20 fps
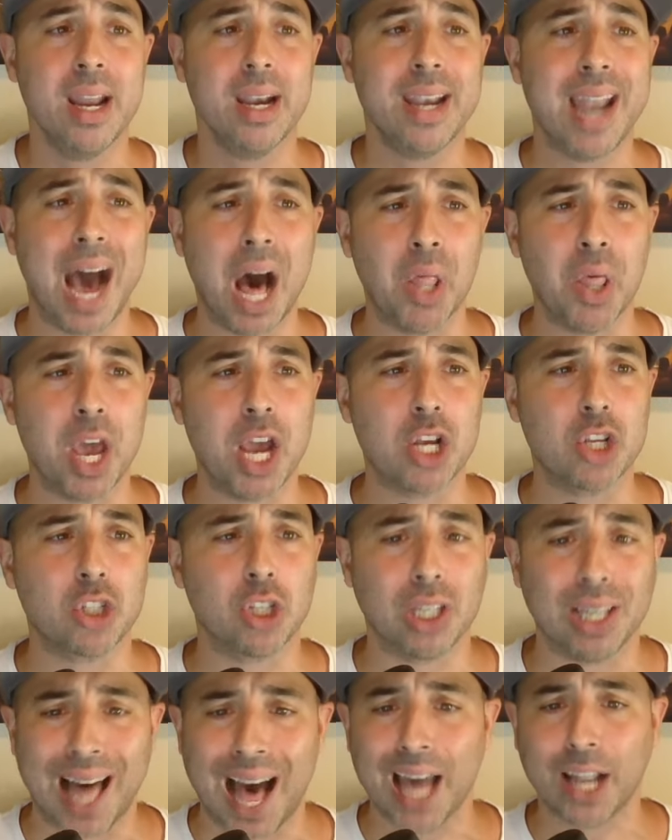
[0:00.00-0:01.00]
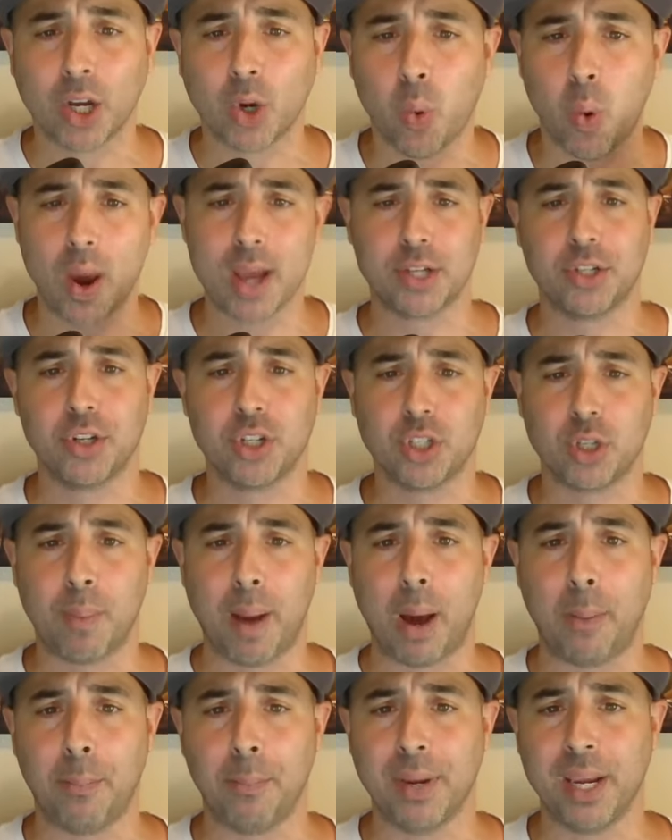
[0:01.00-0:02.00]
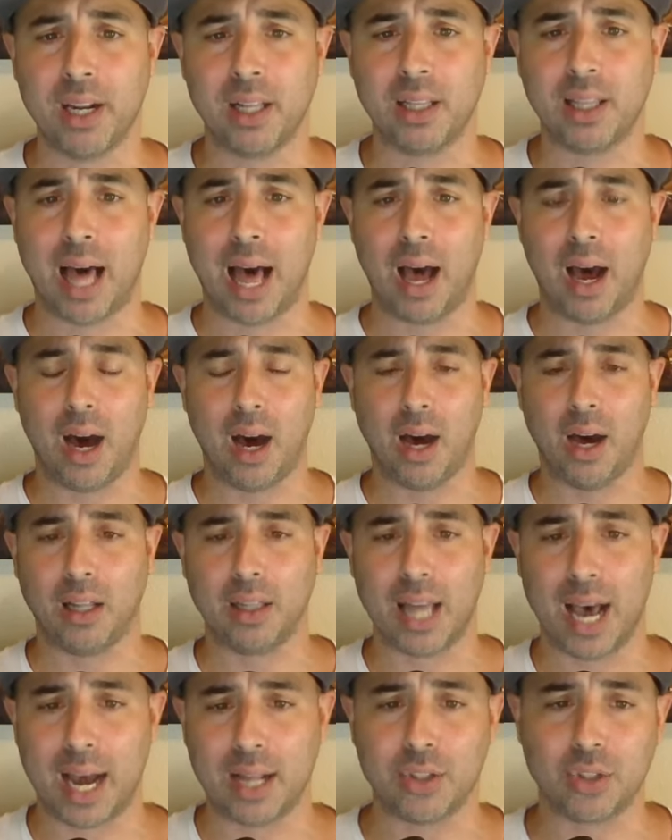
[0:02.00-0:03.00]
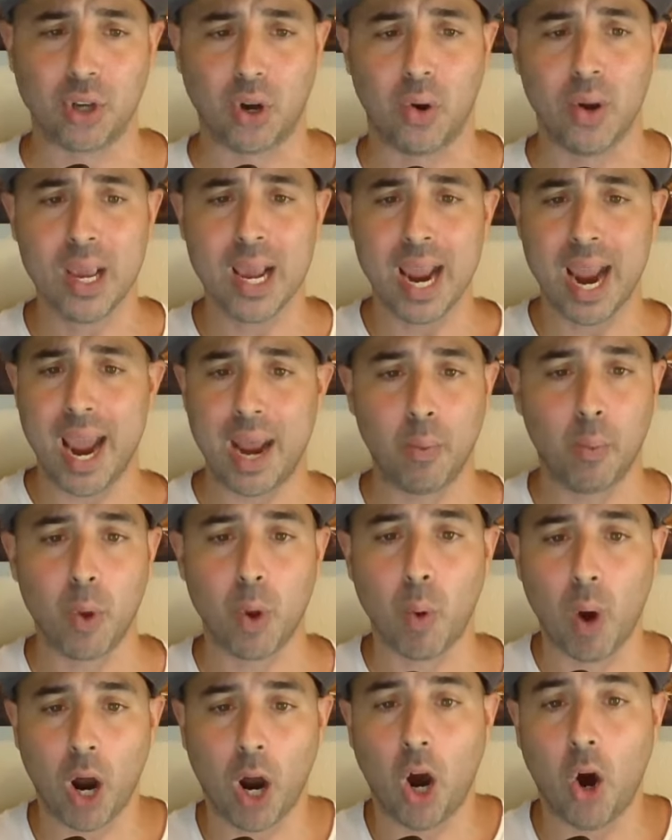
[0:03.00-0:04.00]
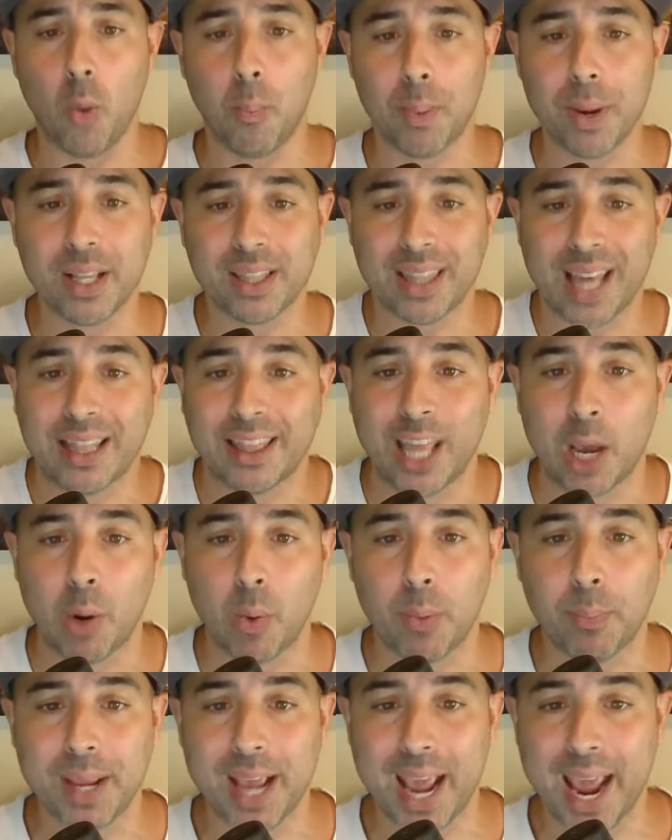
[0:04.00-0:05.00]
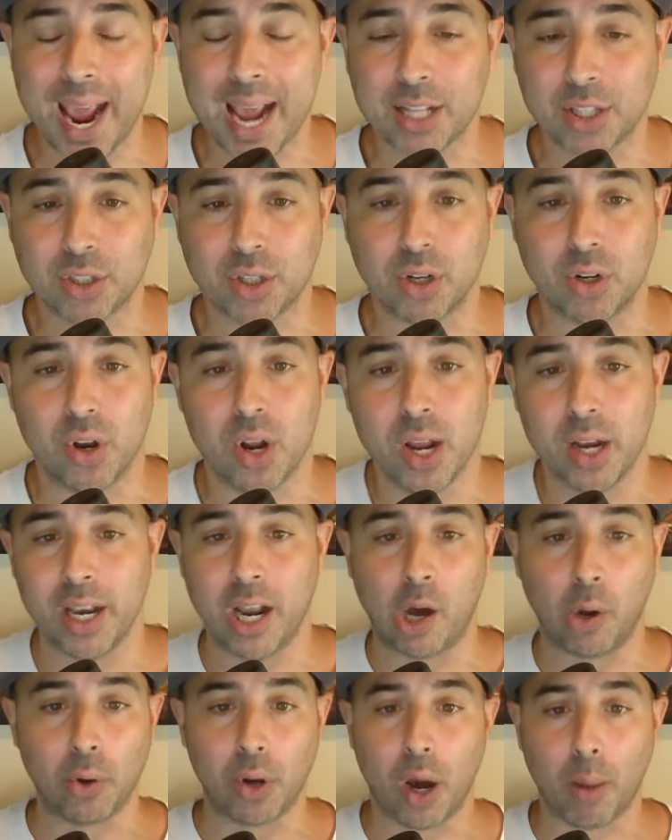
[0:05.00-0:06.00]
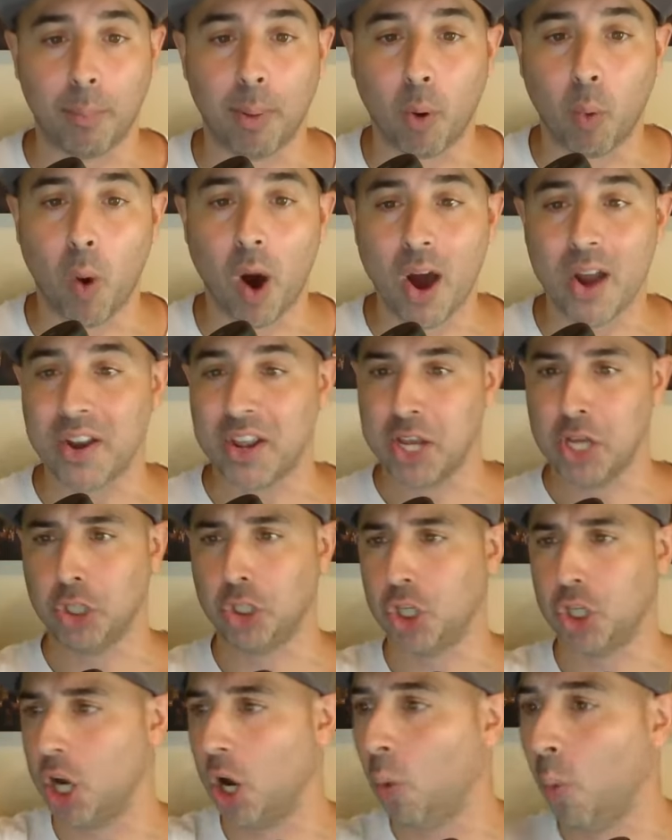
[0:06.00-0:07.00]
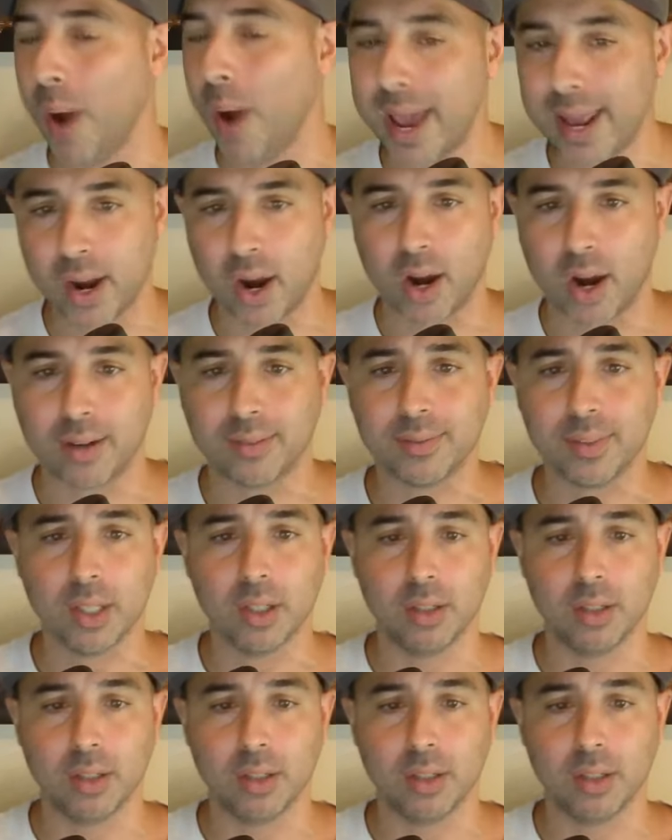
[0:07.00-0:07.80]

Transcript: Now, there's a lot of questions about Pete Alonso, and we were hoping that they would be answered. Now, number one, is he a winner?